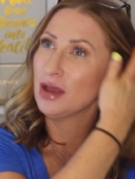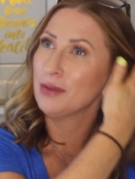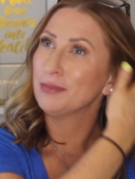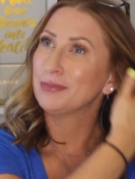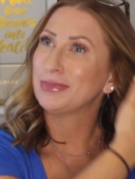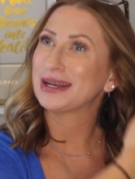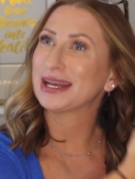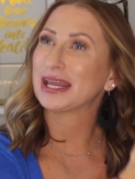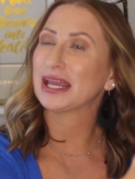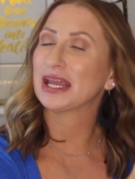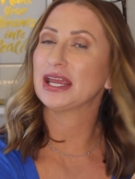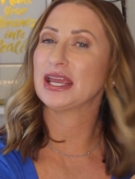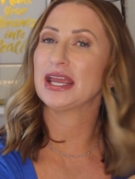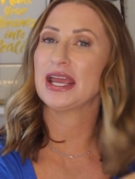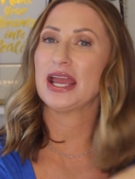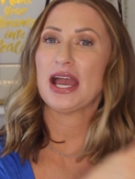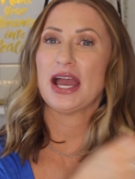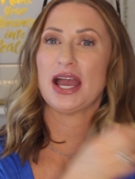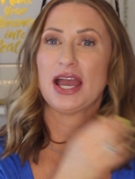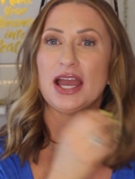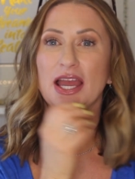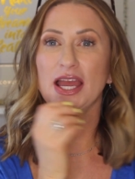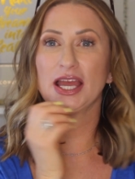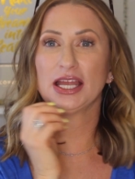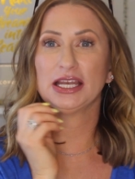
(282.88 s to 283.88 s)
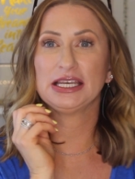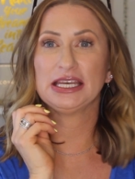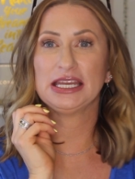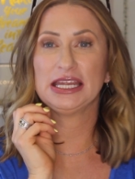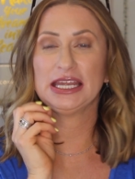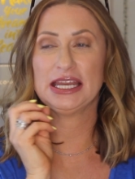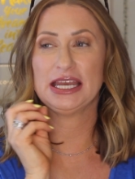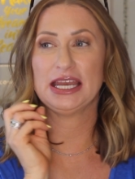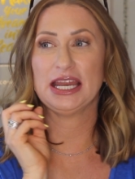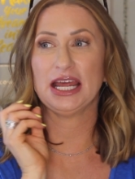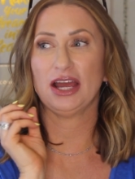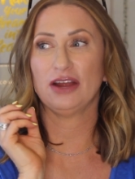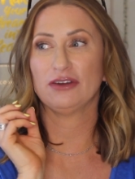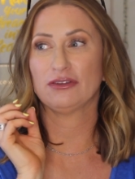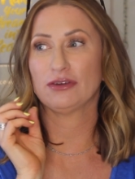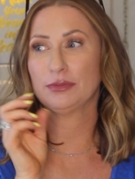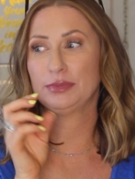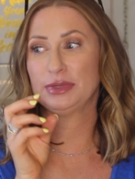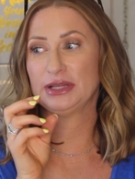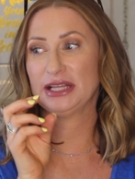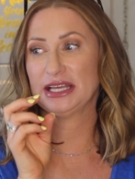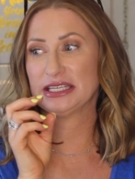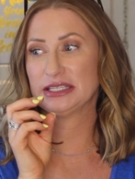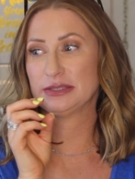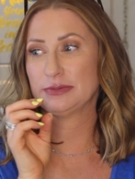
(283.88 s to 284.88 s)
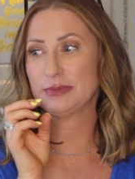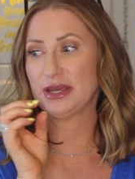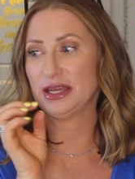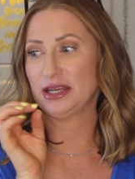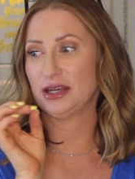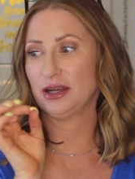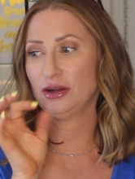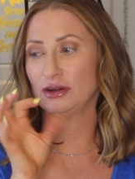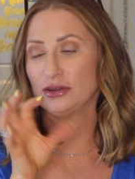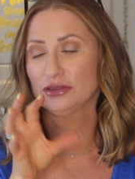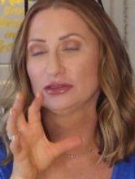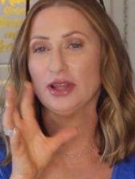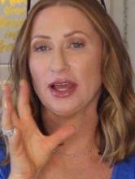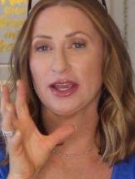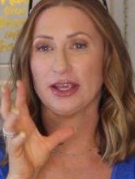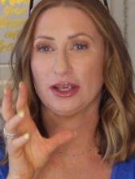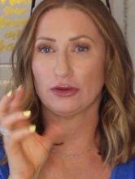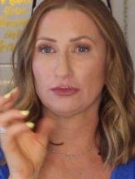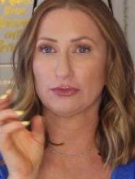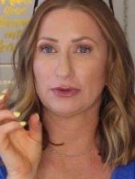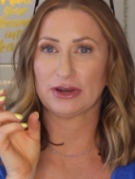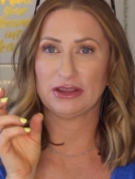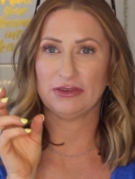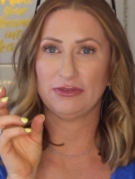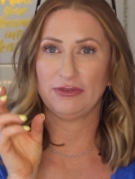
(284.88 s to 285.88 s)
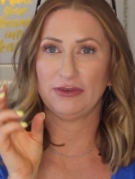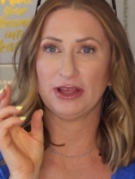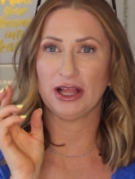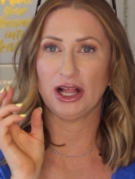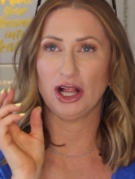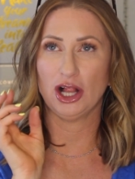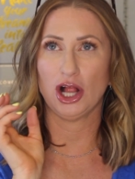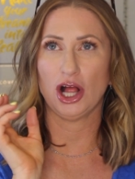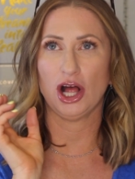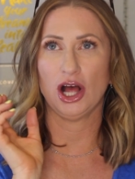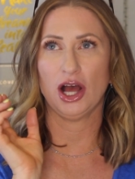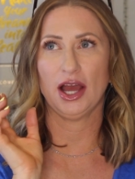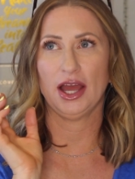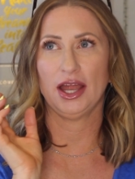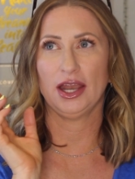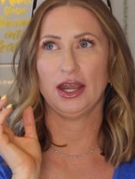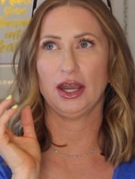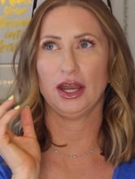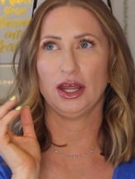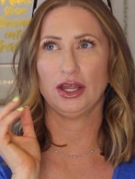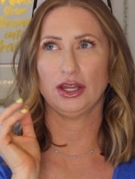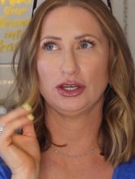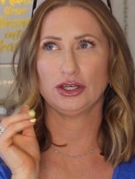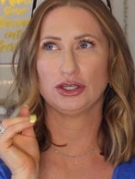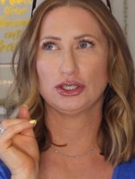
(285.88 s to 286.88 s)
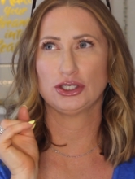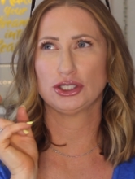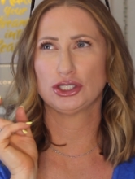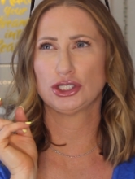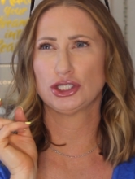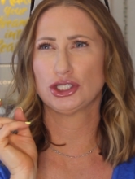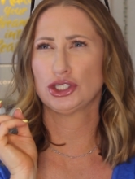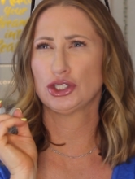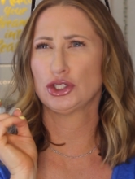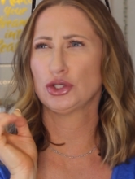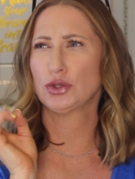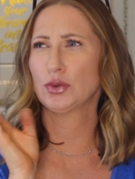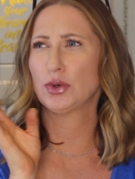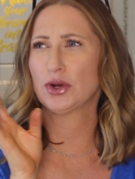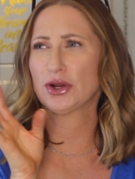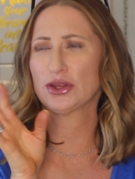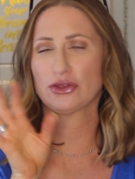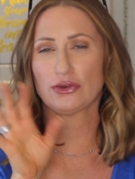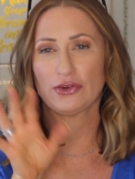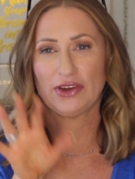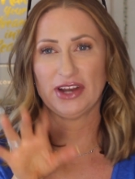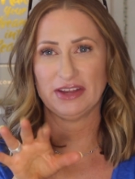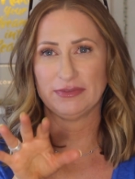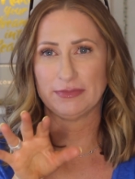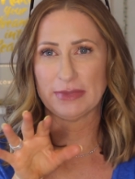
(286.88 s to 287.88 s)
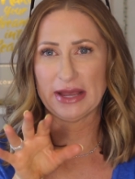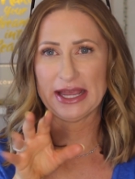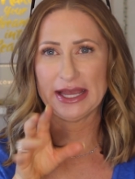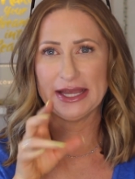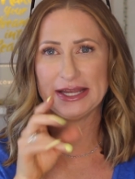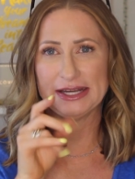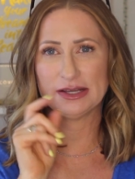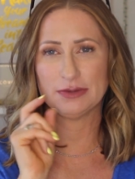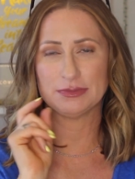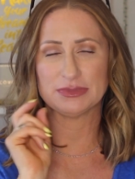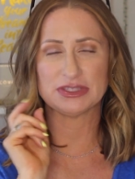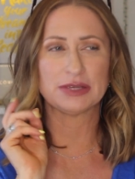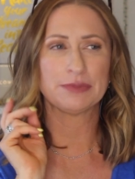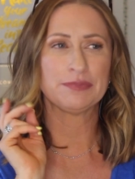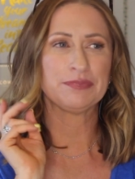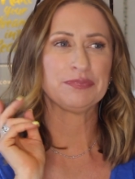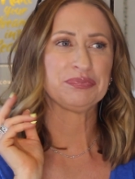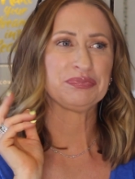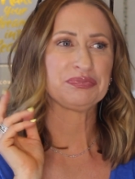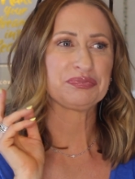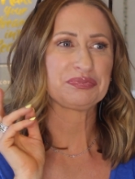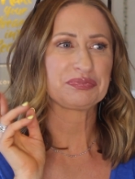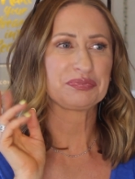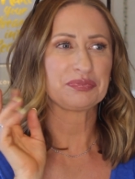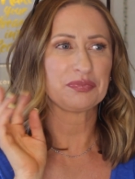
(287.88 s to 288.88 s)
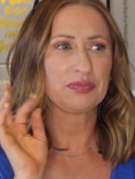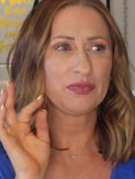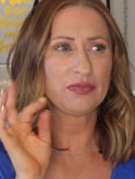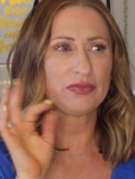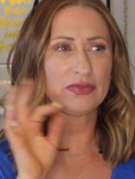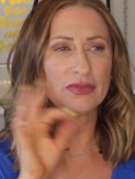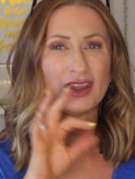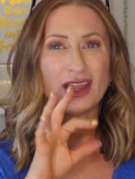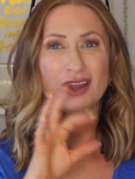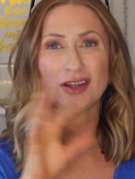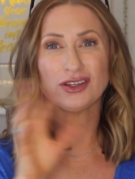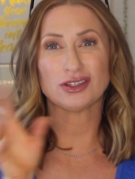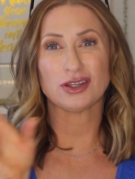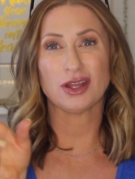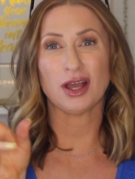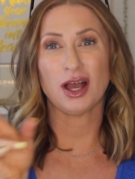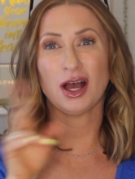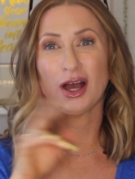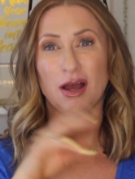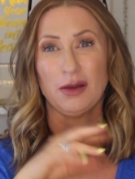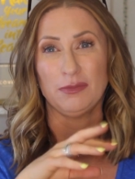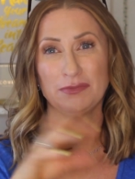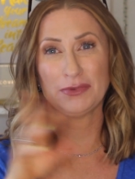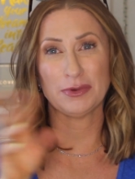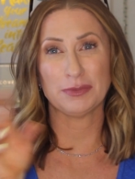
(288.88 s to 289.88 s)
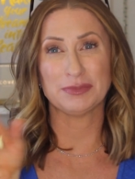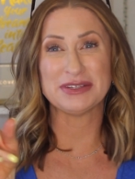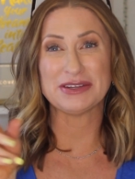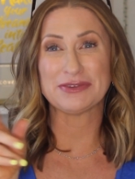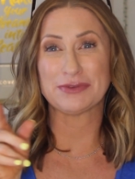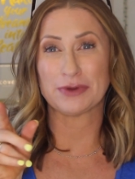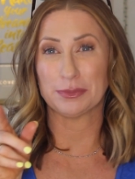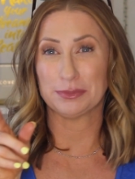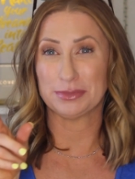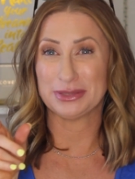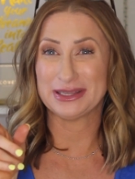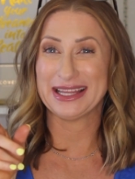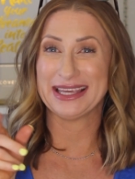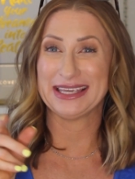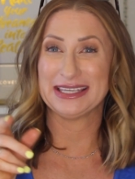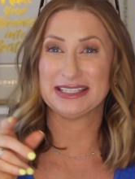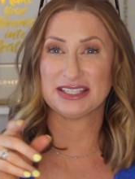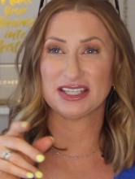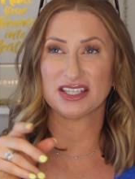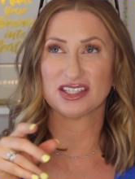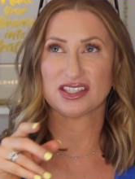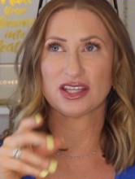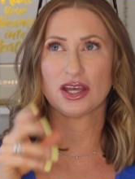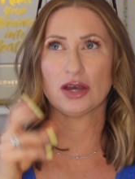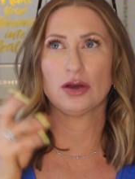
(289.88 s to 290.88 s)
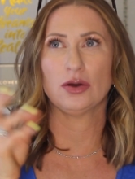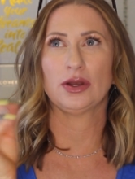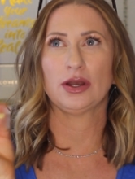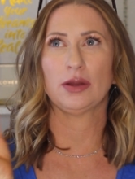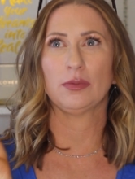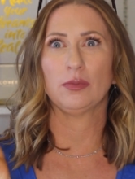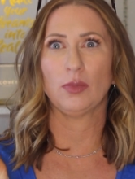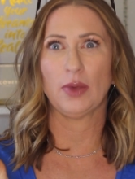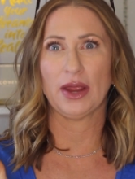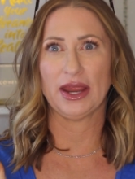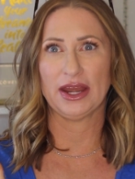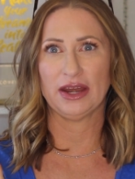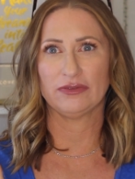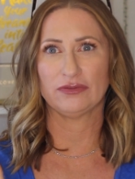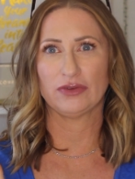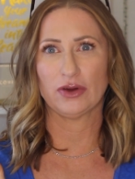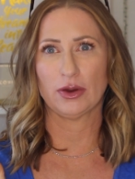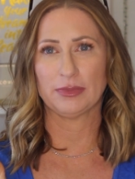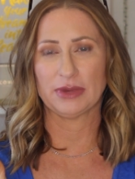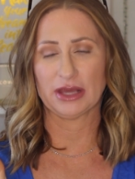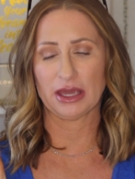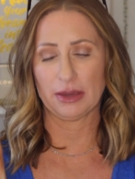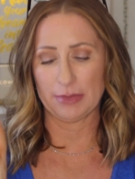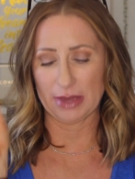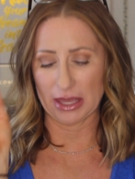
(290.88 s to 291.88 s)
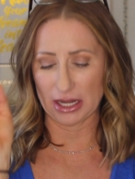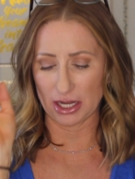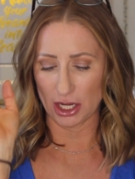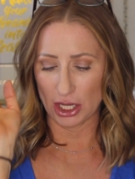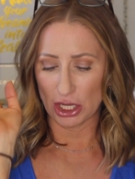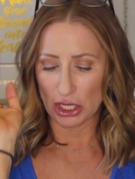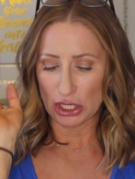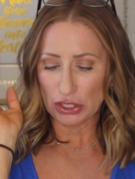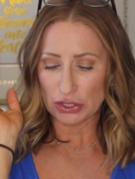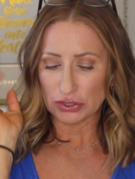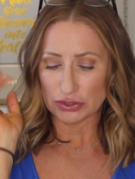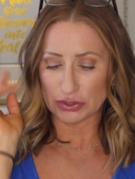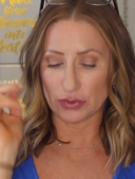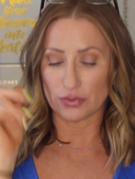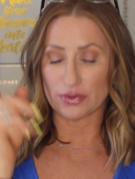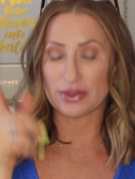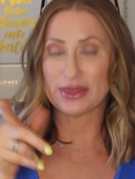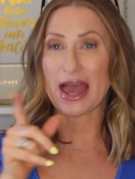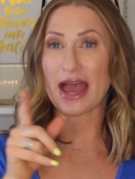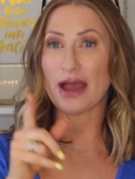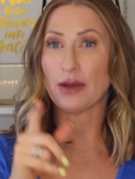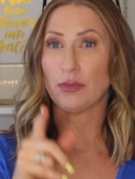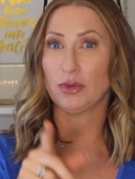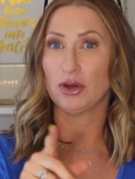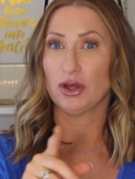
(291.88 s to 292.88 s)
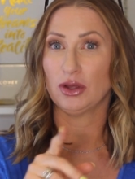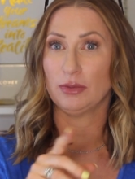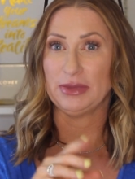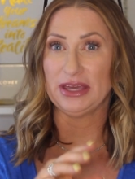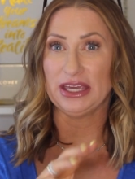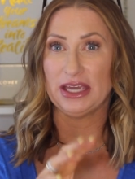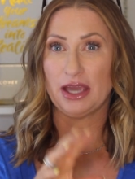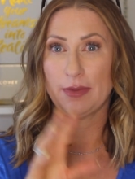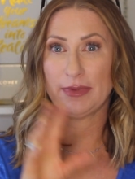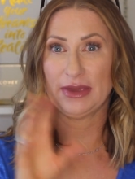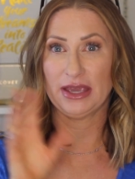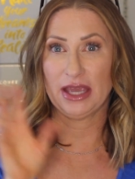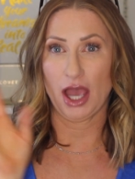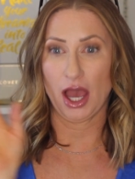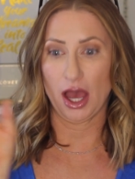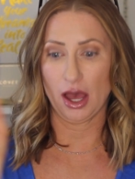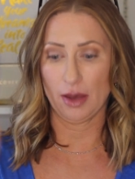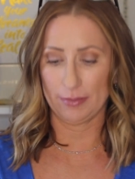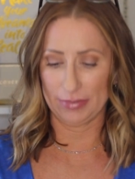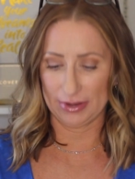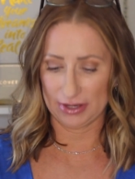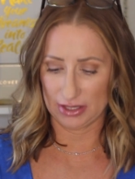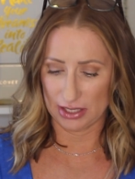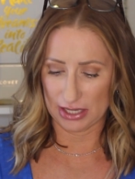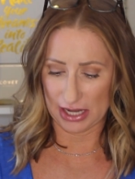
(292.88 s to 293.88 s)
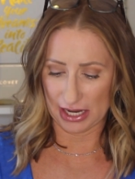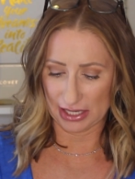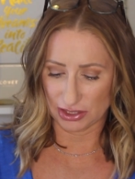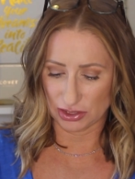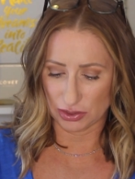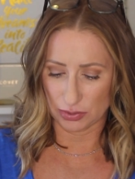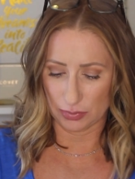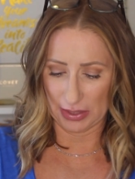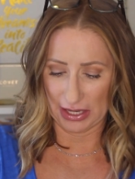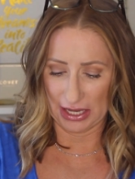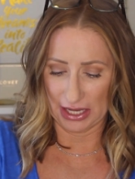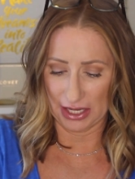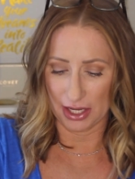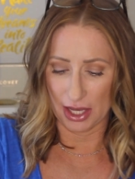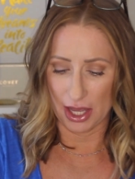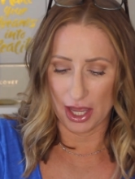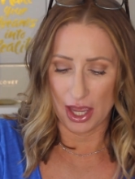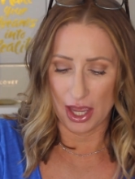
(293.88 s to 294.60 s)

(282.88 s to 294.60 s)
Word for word: but I need a replacement or like a refill on two or three of my items um, from different places though, and I'm waiting for them to come in. So that will be coming up next week.